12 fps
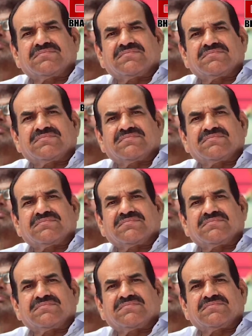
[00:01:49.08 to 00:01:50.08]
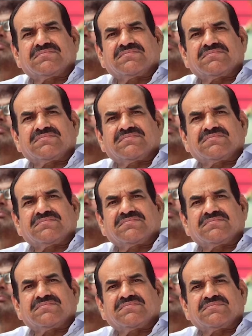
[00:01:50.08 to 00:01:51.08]

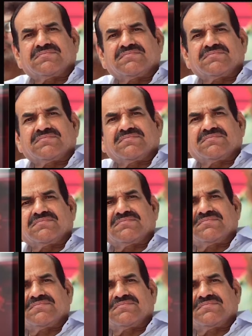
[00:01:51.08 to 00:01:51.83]
No words are spoken by the person on screen.